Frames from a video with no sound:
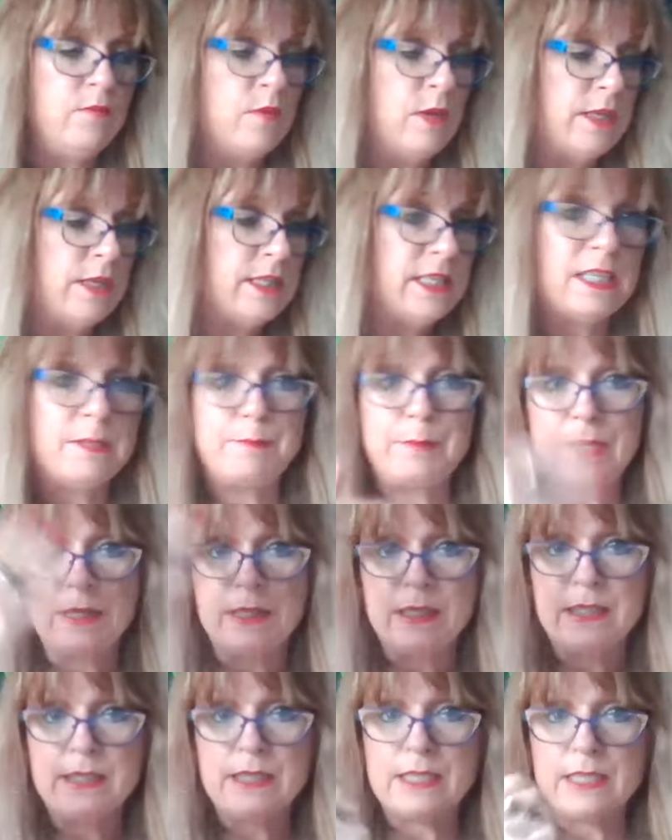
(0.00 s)
what
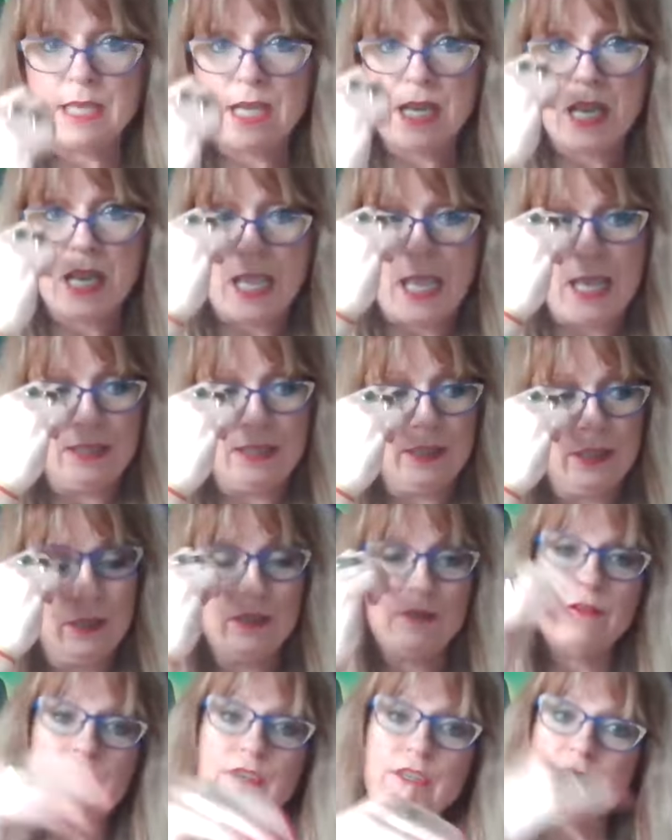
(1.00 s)
spirit and the
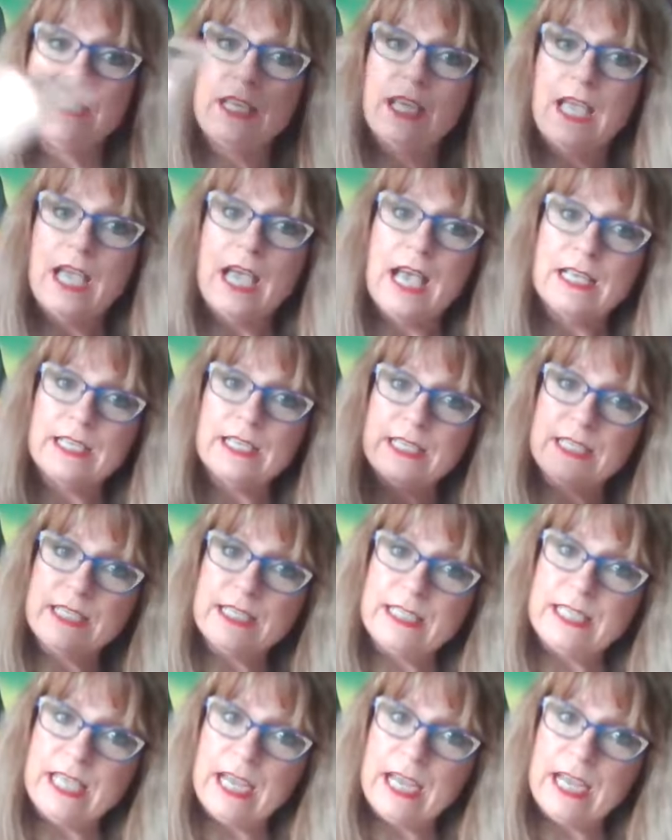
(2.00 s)
universe has to